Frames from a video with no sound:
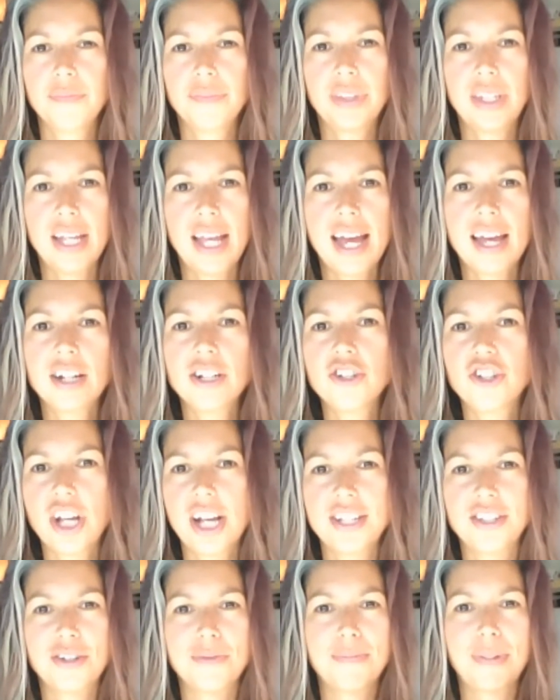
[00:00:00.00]
the
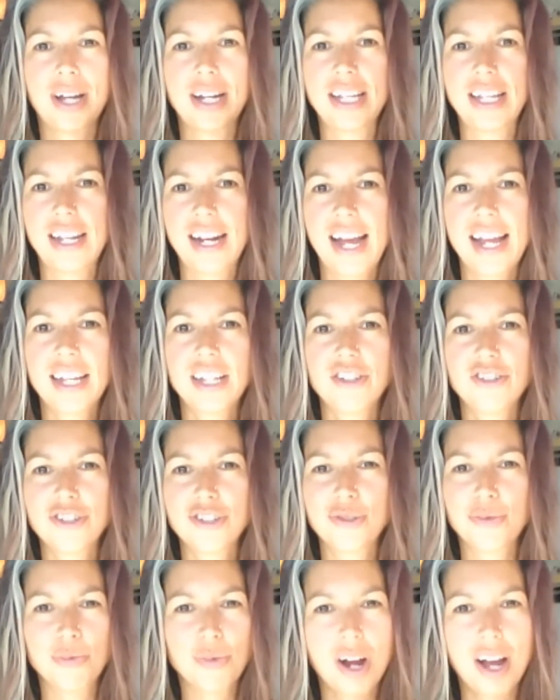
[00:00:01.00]
Energizer Bunny, and I can
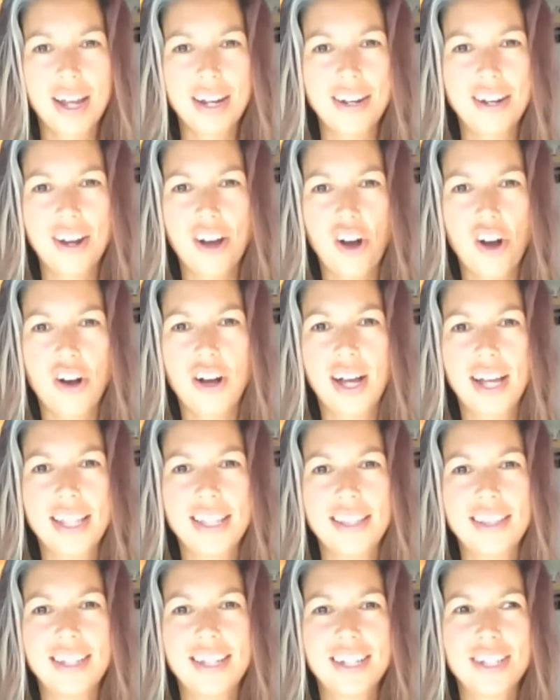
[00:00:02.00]
just run
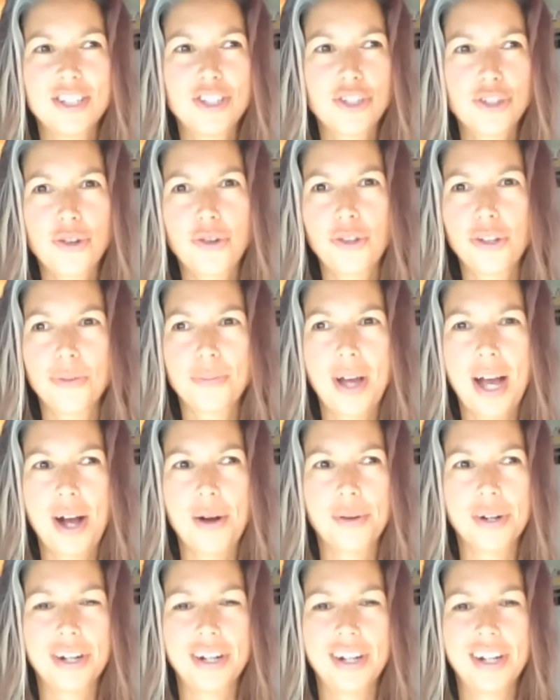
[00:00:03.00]
on solar
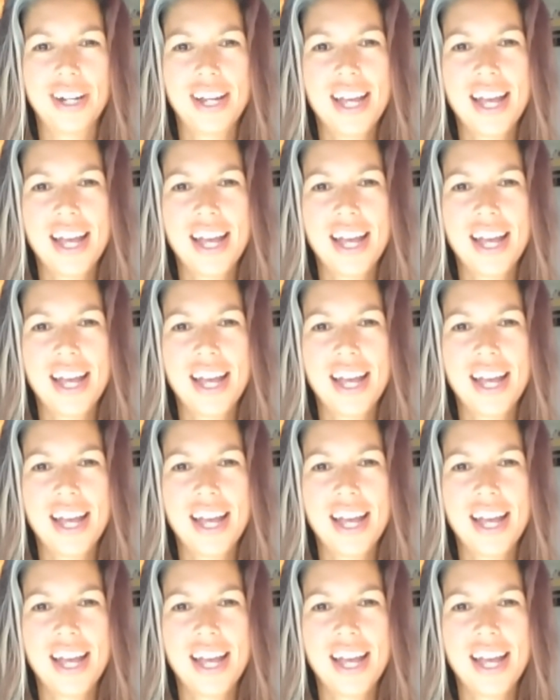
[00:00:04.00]
power,